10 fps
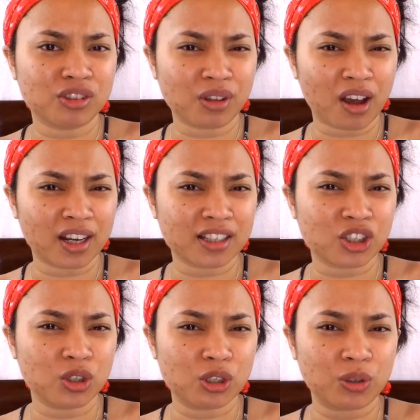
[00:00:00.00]
not as
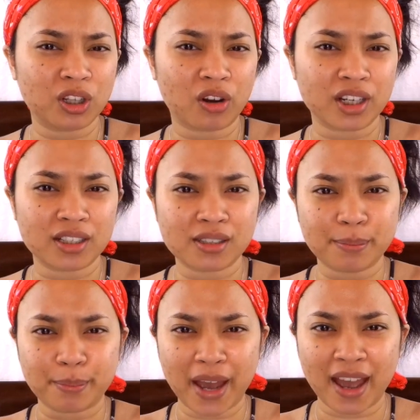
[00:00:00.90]
usual, or it's
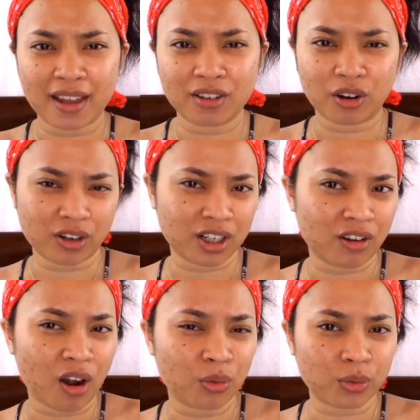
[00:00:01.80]
bad, or it
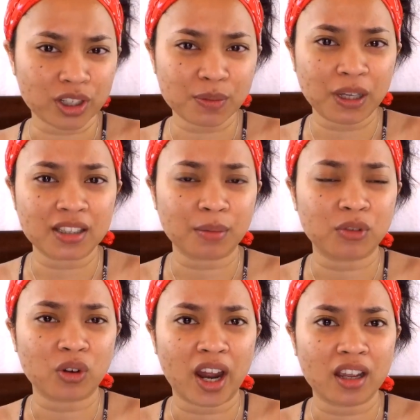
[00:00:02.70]
got worse, because
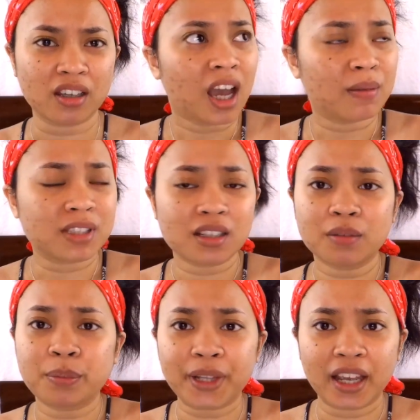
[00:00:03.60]
I'm
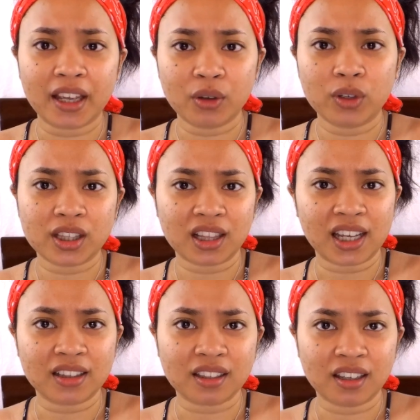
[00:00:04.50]
still playing with
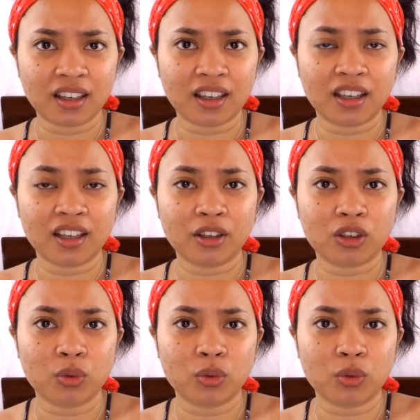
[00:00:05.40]
lighting,